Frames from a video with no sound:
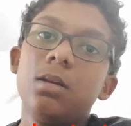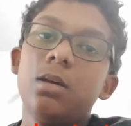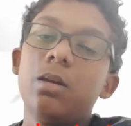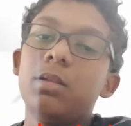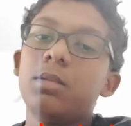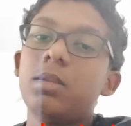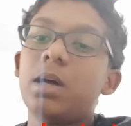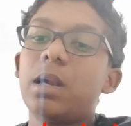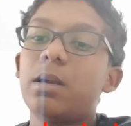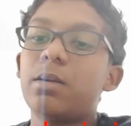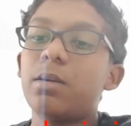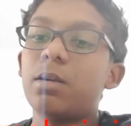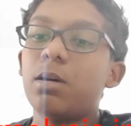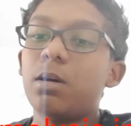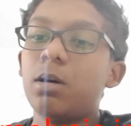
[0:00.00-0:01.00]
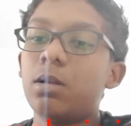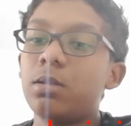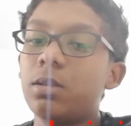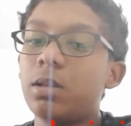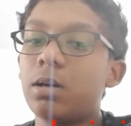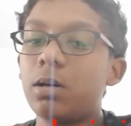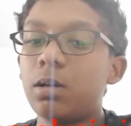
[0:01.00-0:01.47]
that
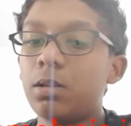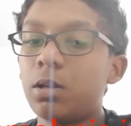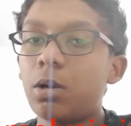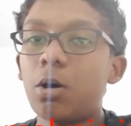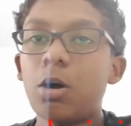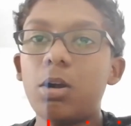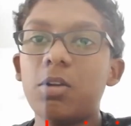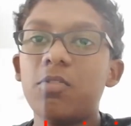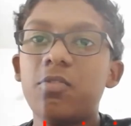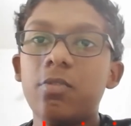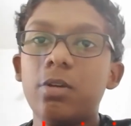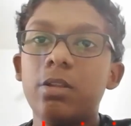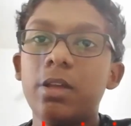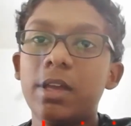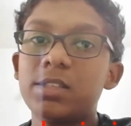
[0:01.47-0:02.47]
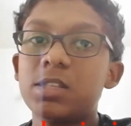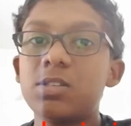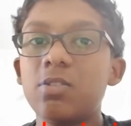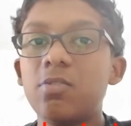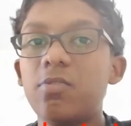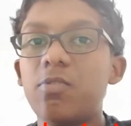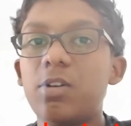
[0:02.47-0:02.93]
the
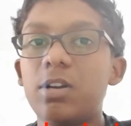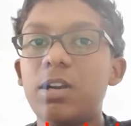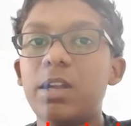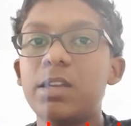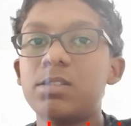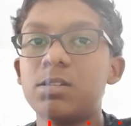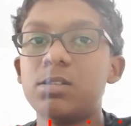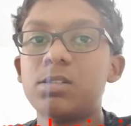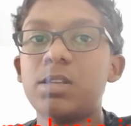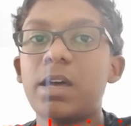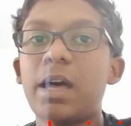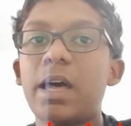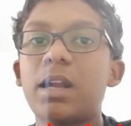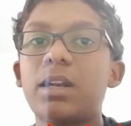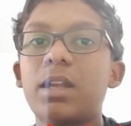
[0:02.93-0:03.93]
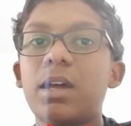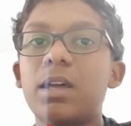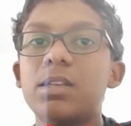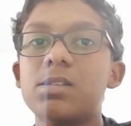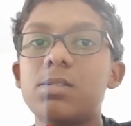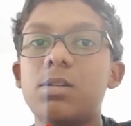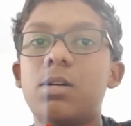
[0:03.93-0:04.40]
excessive fertilizers act
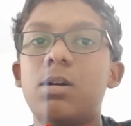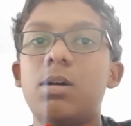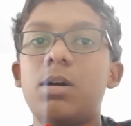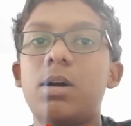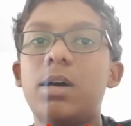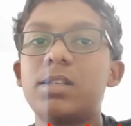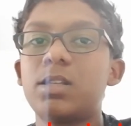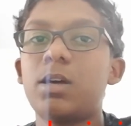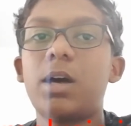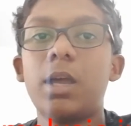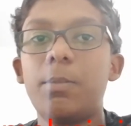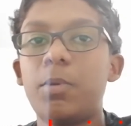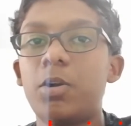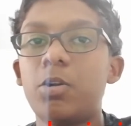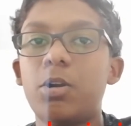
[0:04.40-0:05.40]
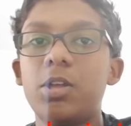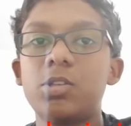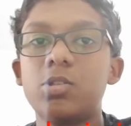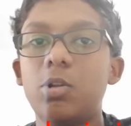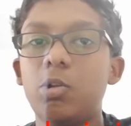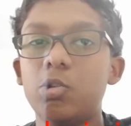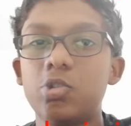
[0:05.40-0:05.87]
as a hypertonic
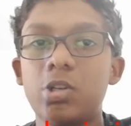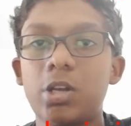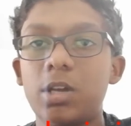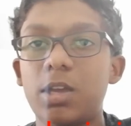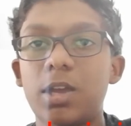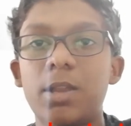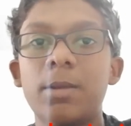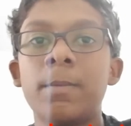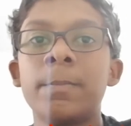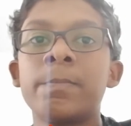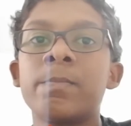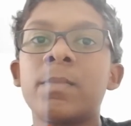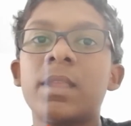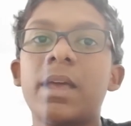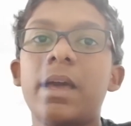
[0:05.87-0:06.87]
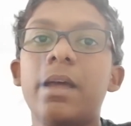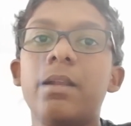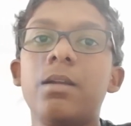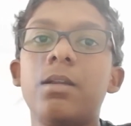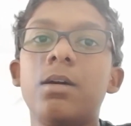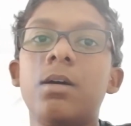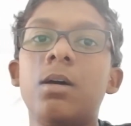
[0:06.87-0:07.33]
solution again,
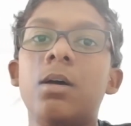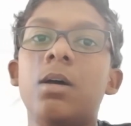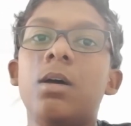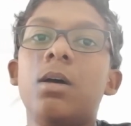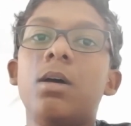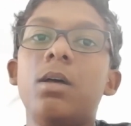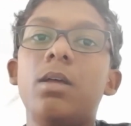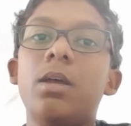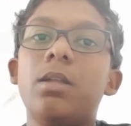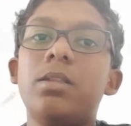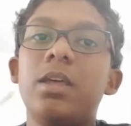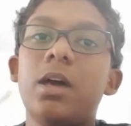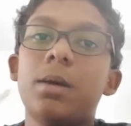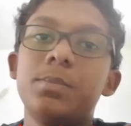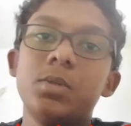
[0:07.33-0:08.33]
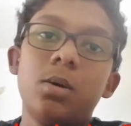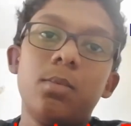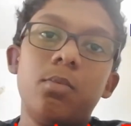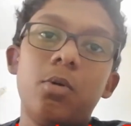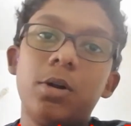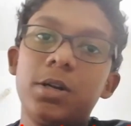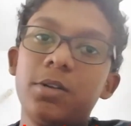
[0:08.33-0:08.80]
and they absorb
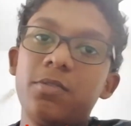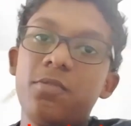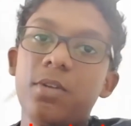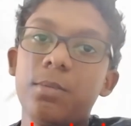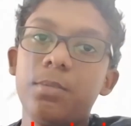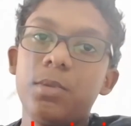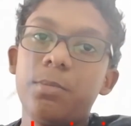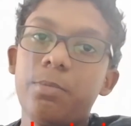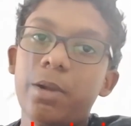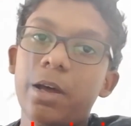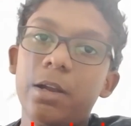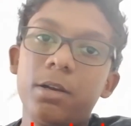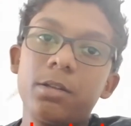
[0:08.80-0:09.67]
water from the plant,